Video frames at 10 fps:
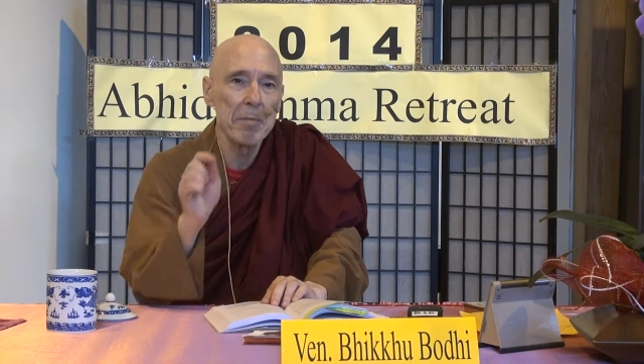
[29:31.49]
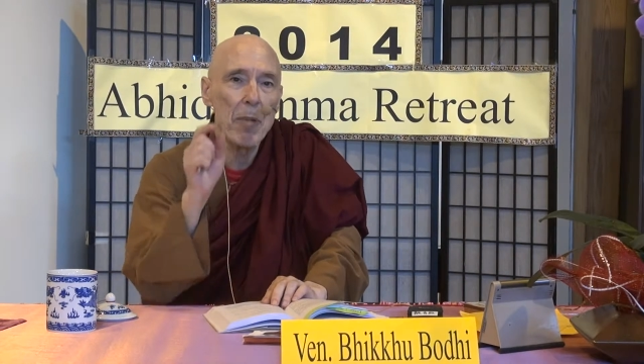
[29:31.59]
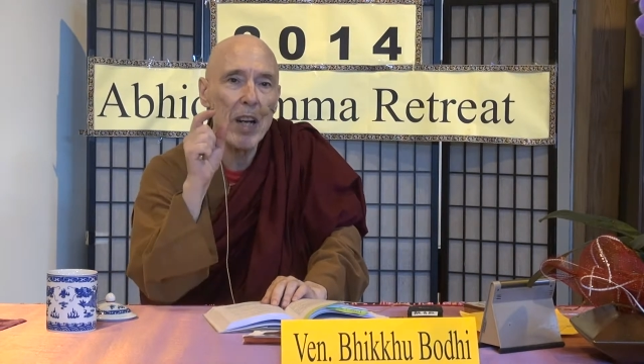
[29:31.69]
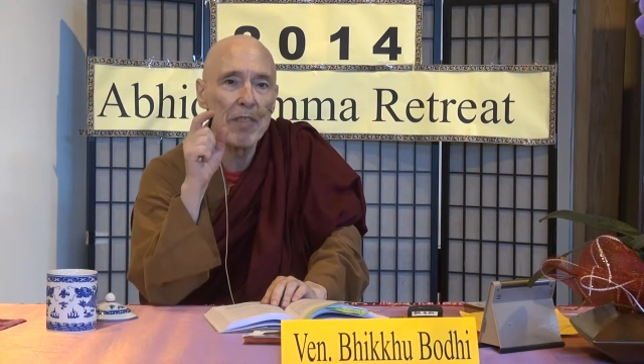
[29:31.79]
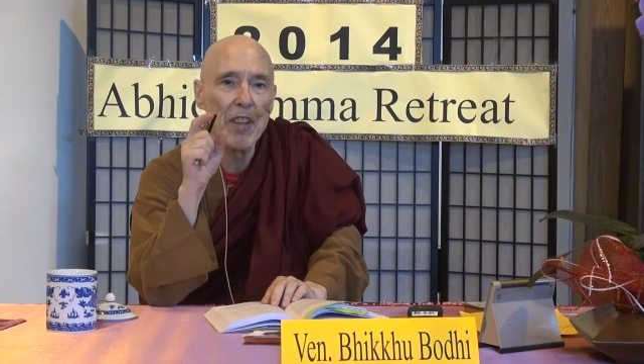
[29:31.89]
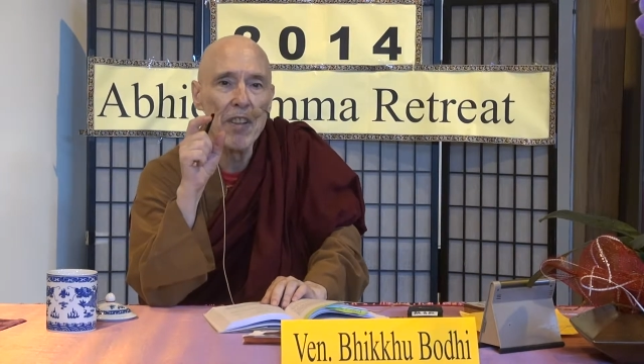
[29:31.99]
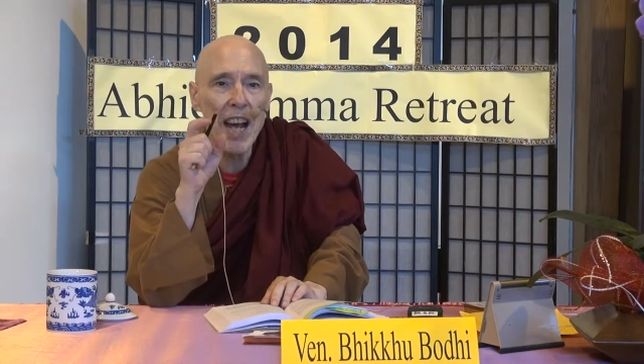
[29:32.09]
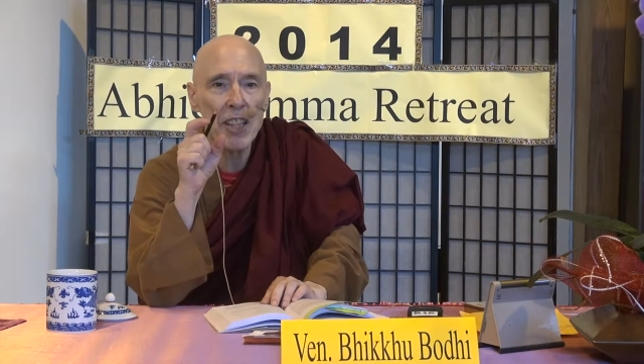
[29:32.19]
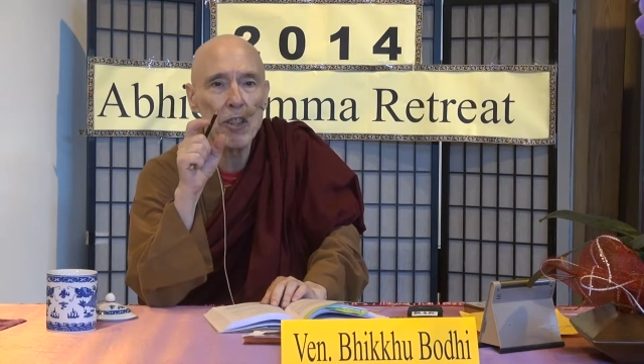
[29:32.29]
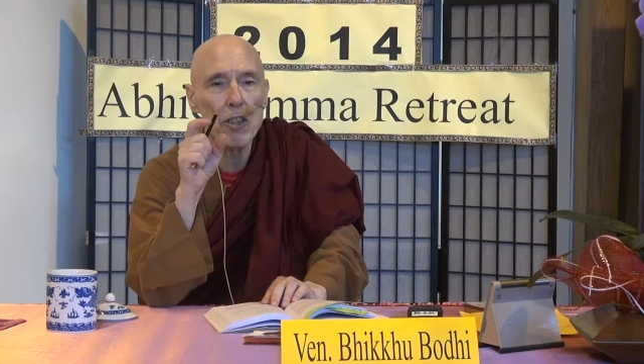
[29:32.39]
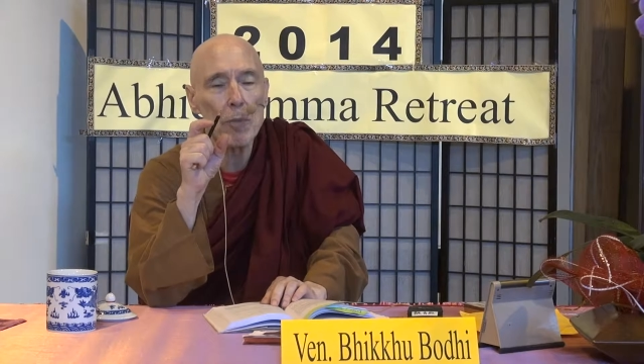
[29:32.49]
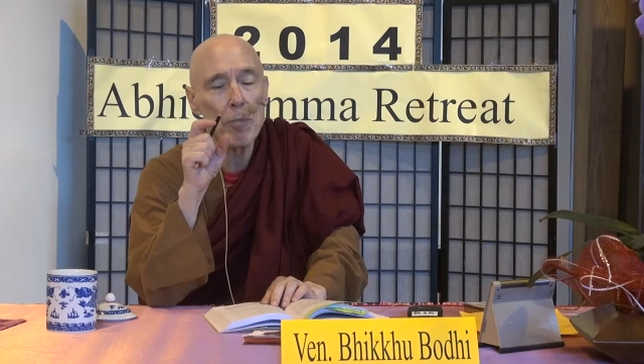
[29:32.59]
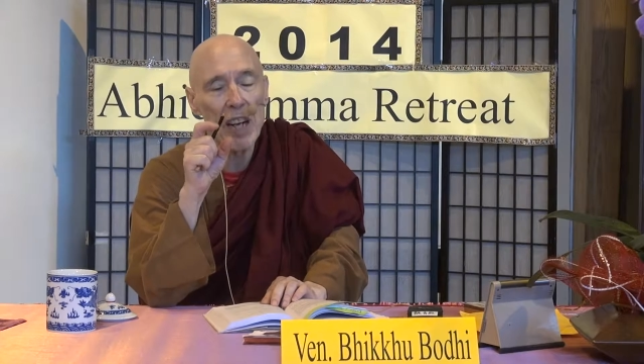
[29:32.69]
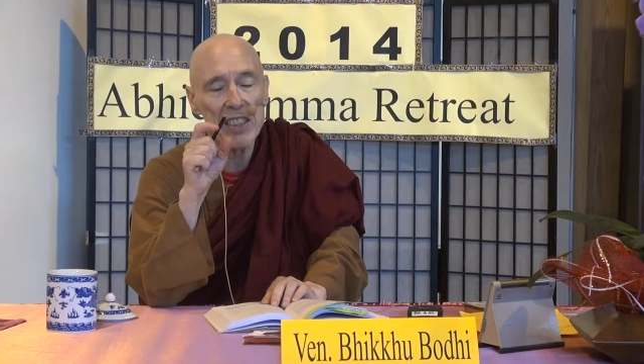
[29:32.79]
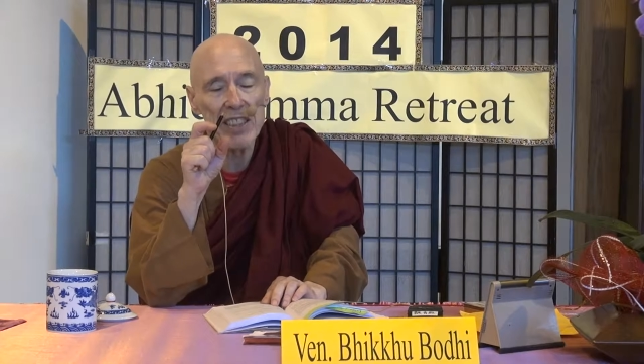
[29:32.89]
part of a natural
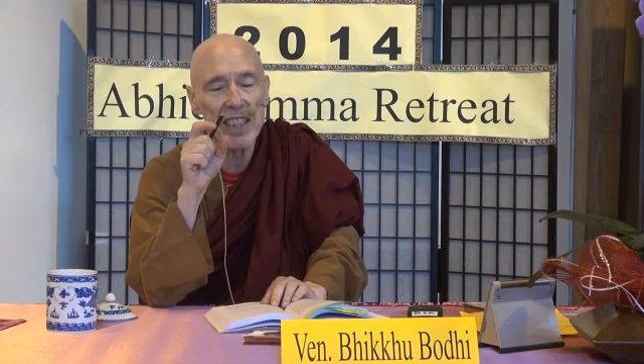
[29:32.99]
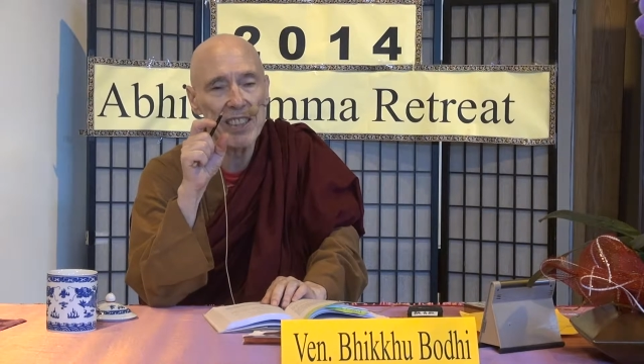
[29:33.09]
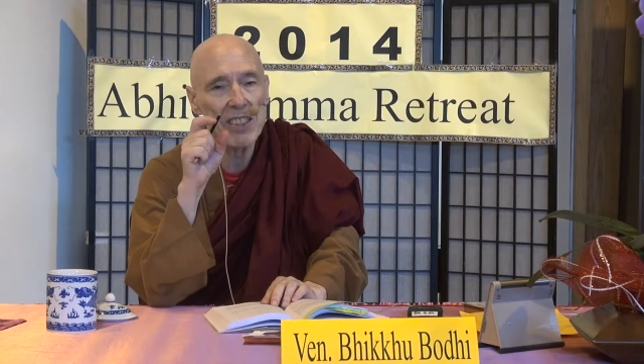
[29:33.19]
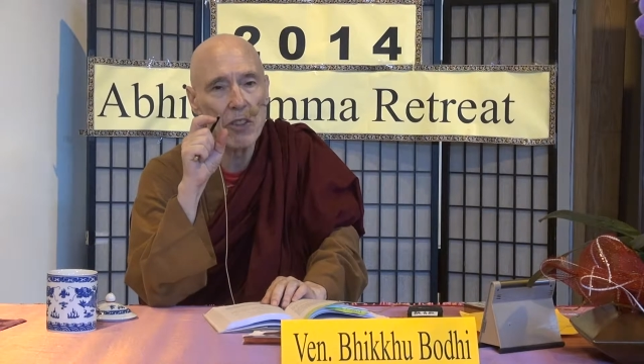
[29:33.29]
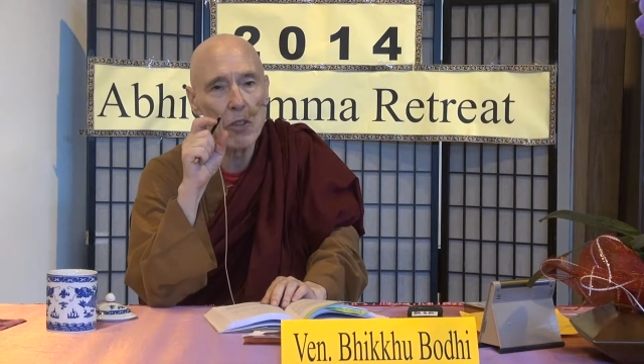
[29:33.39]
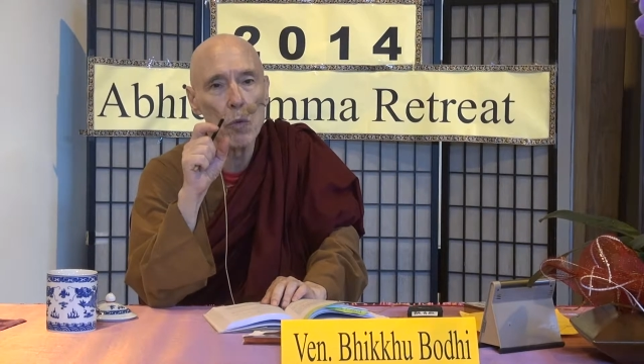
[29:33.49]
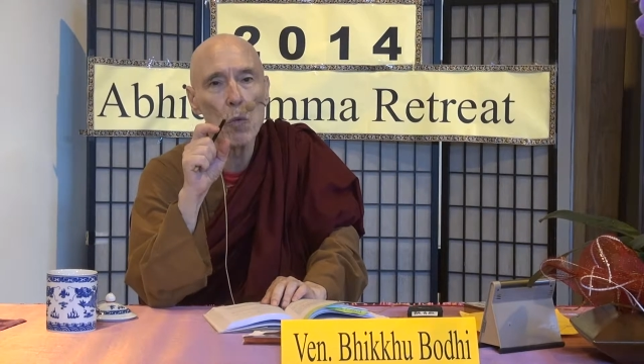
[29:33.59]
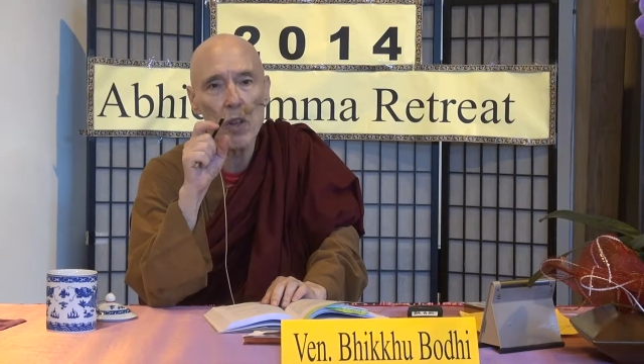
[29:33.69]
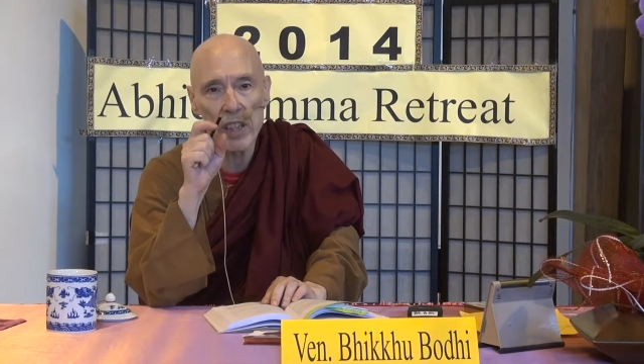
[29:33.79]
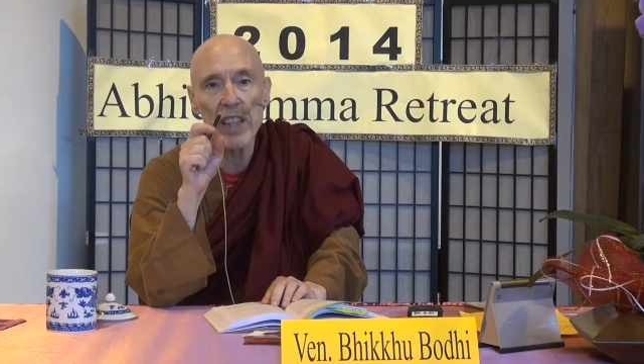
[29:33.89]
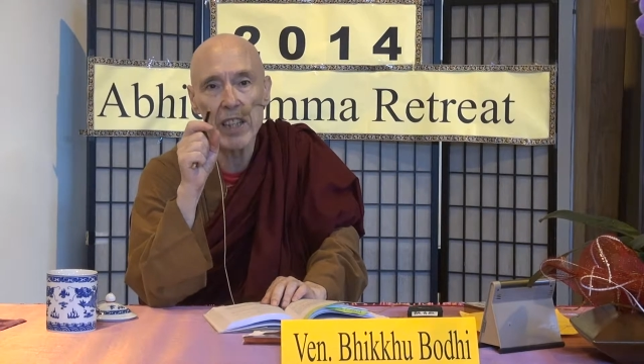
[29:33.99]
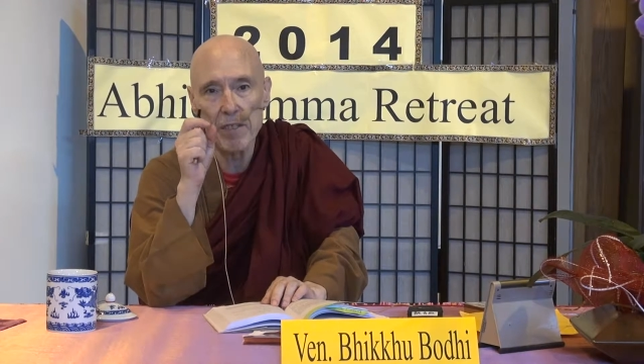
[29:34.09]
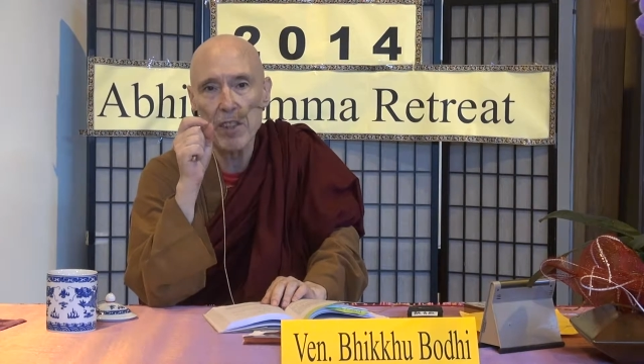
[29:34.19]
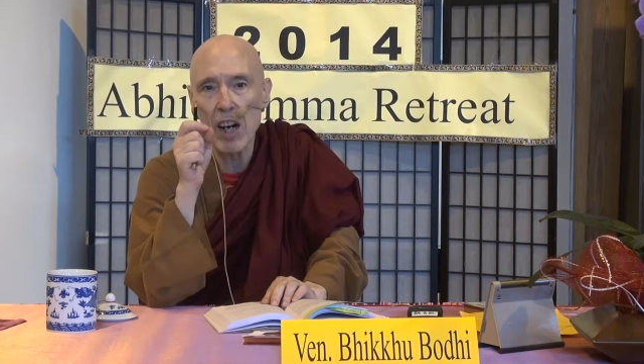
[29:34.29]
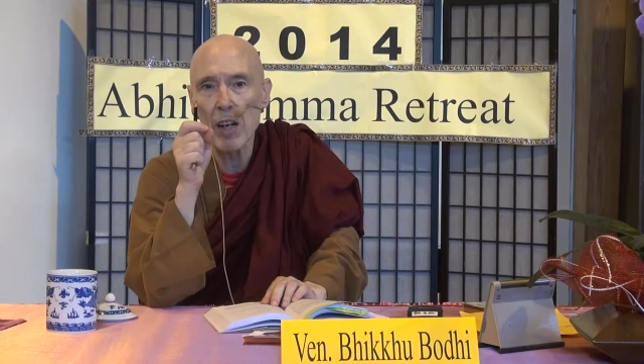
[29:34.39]
process through the working
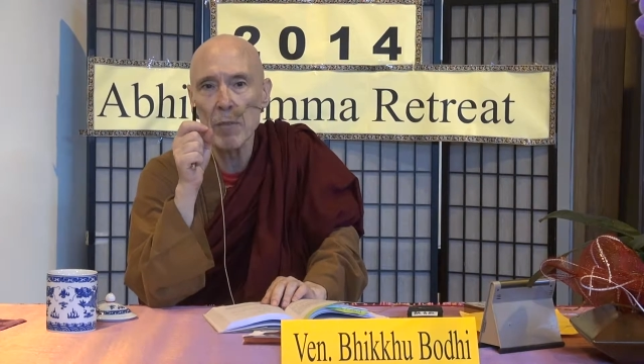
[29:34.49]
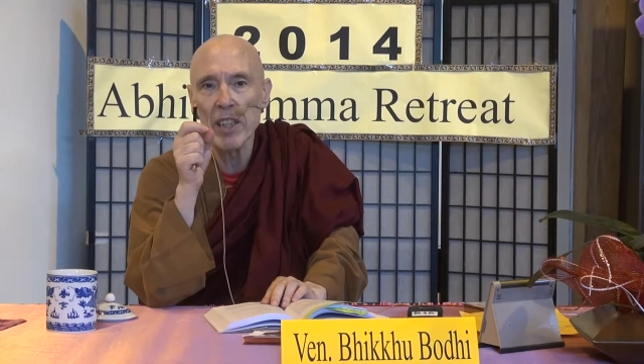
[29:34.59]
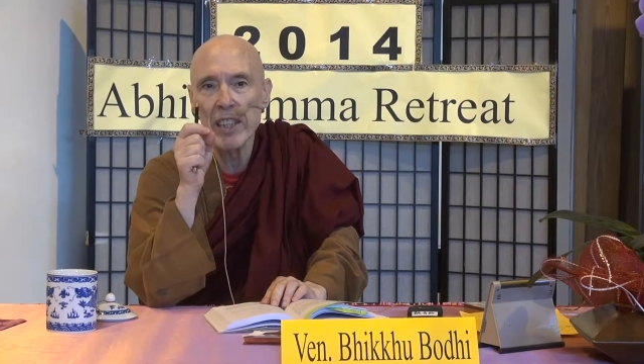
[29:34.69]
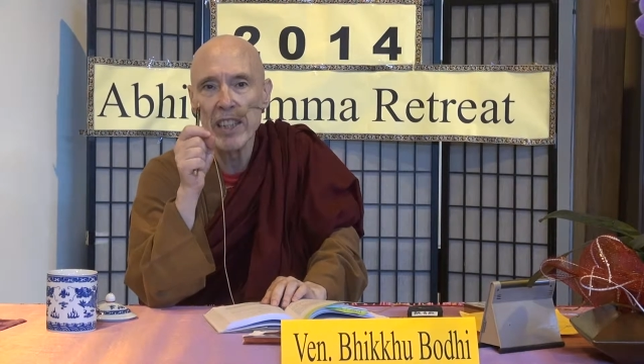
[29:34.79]
of karma,